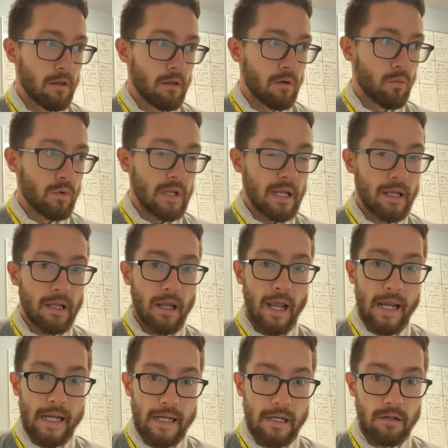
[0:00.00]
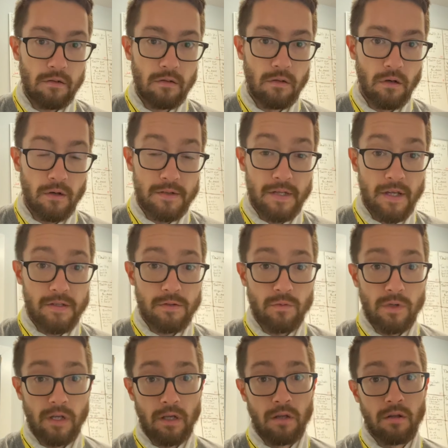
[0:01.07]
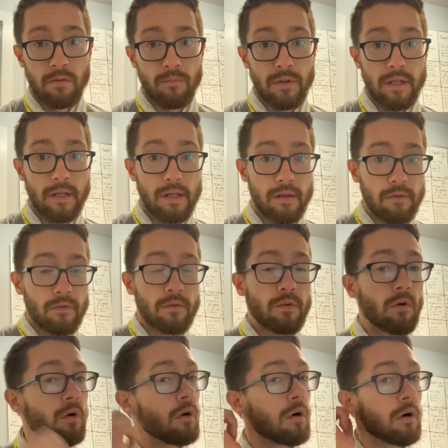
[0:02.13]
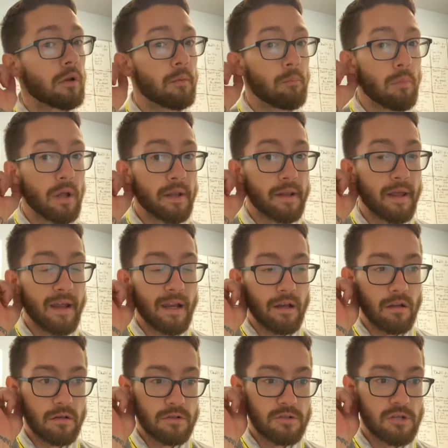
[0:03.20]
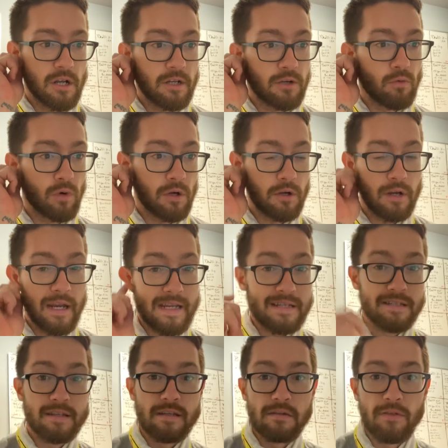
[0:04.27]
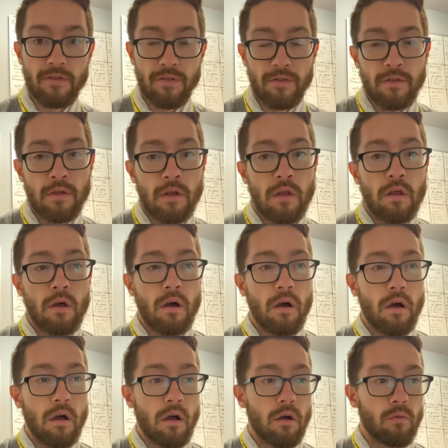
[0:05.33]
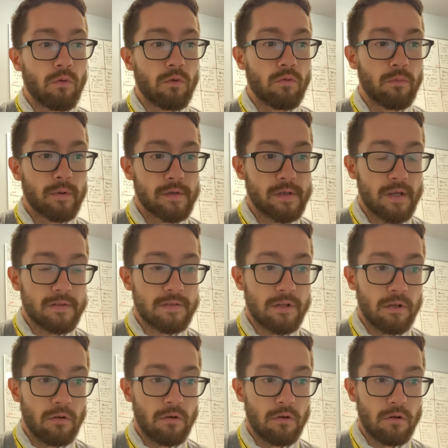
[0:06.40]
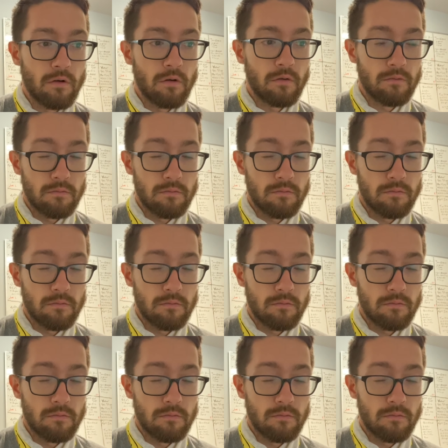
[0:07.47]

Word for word: week eight, our test week begins on Monday, January 18th. Uh, we will be testing our